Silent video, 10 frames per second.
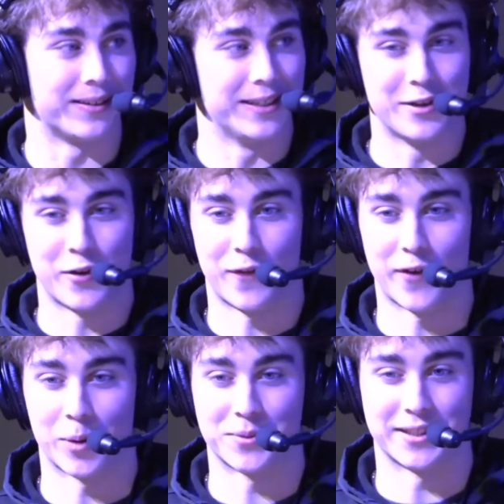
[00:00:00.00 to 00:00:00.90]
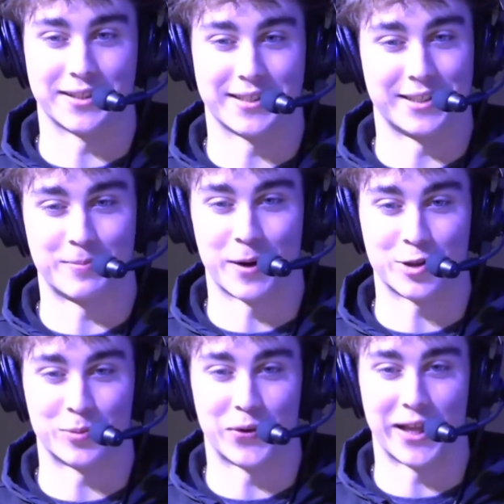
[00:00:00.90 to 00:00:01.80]
I mean, Phelps is a
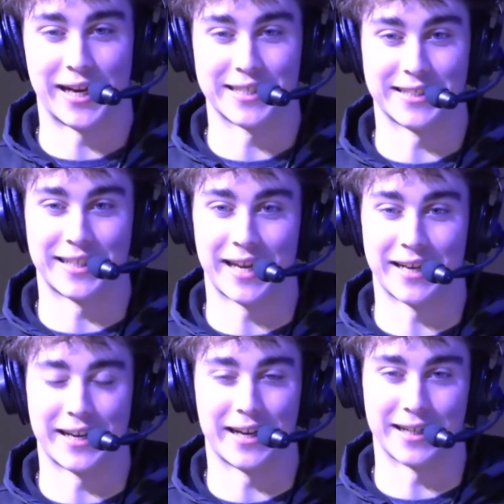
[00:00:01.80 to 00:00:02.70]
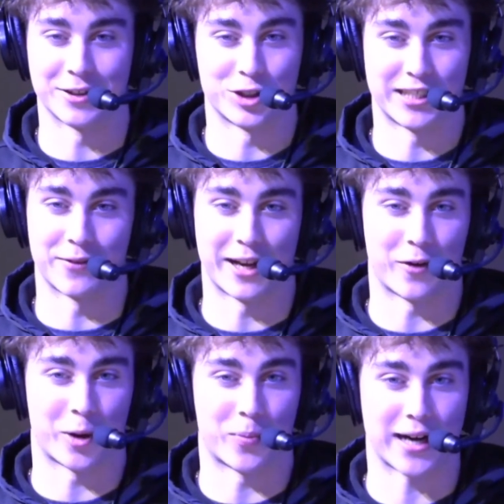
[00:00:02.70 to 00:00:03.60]
special place, and then just even
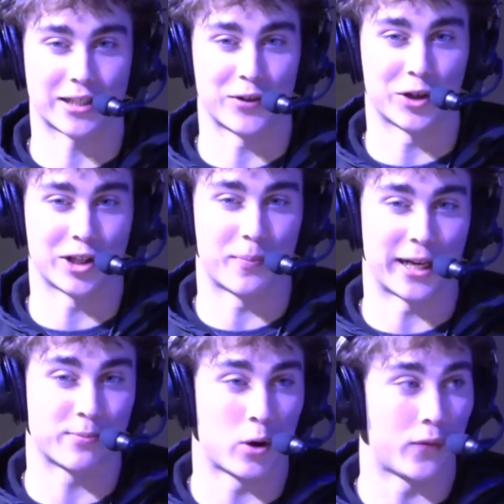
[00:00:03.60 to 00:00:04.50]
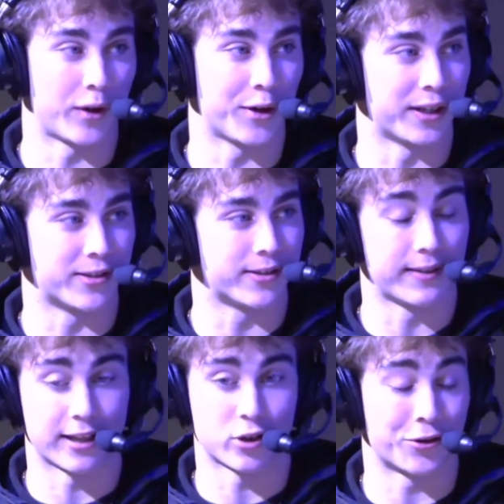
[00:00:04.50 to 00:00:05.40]
having our practice field on the baseball field,
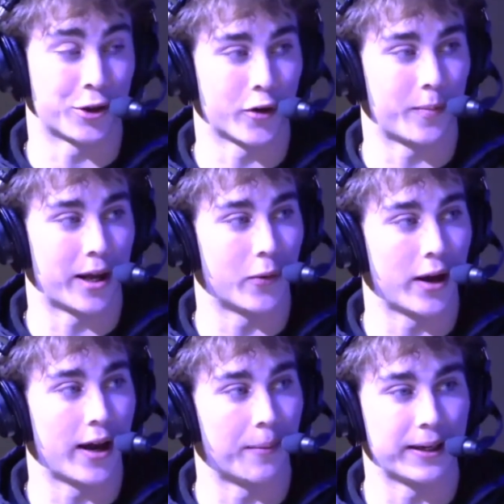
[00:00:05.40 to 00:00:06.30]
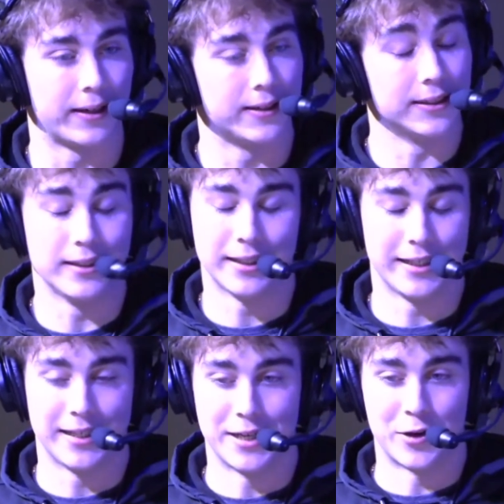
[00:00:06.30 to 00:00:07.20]
that's all turf, by the way. I mean,
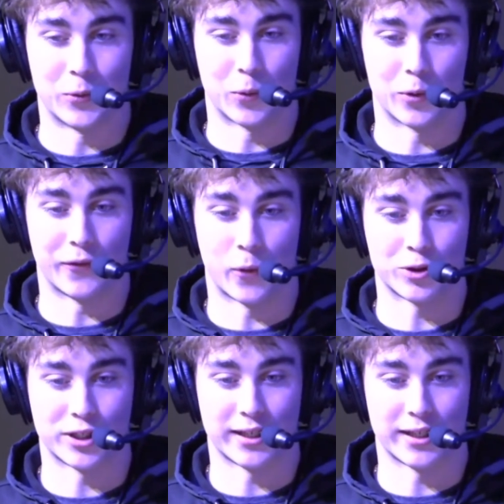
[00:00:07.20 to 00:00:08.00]
we're really fortunate.